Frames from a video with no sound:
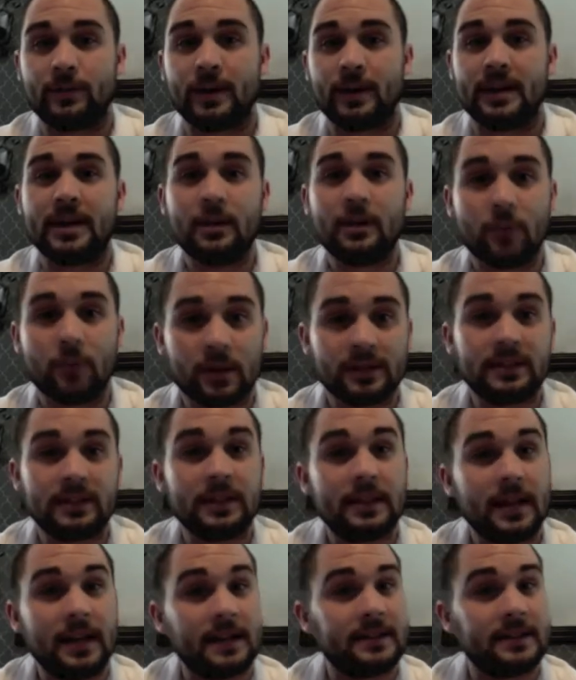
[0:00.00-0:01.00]
But he wants
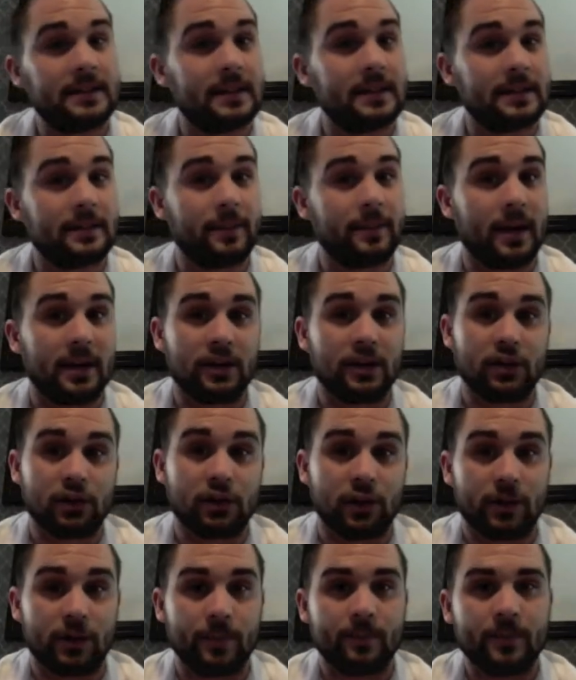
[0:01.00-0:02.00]
to test it to make
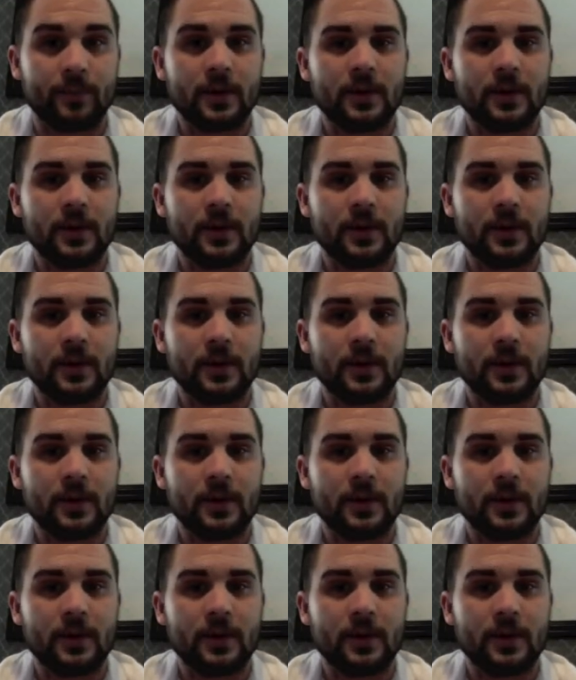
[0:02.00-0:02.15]
sure.